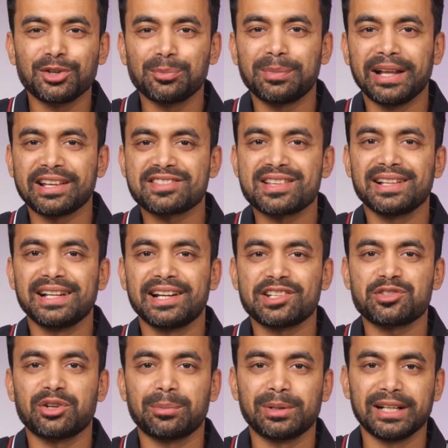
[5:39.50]
who plays the
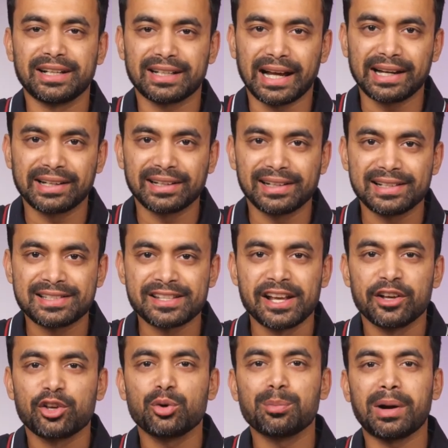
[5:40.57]
latest triple A titles,
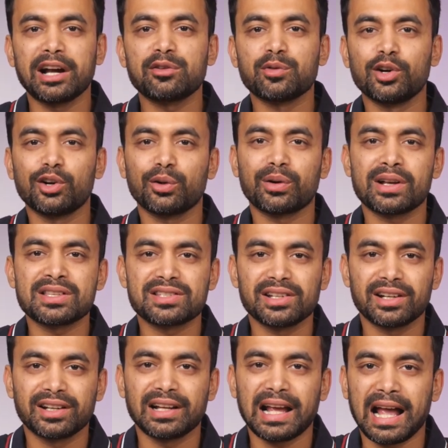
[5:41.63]
you might want to
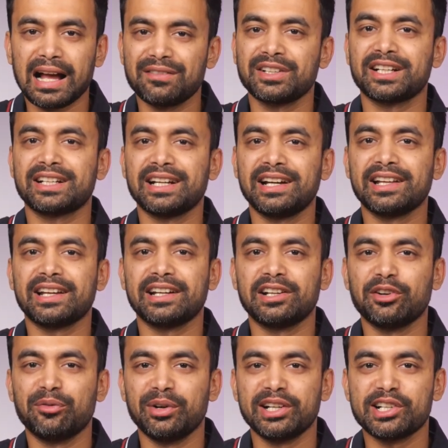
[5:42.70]
consider having a
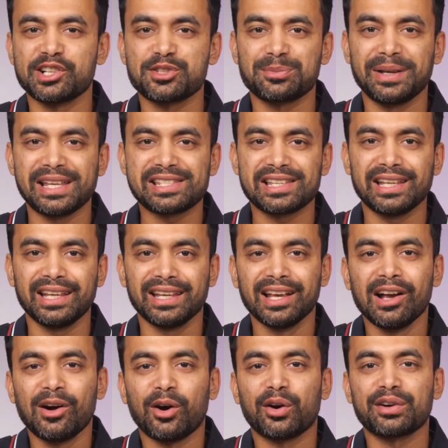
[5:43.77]
dedicated Windows P C
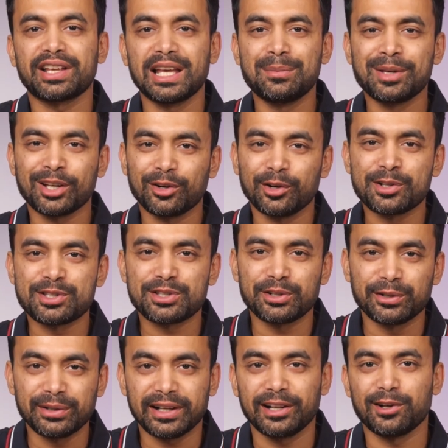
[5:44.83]
or gaming
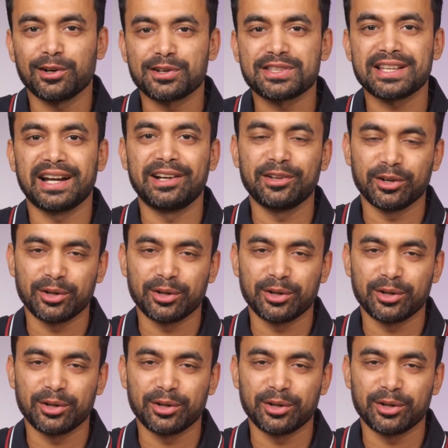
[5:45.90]
console alongside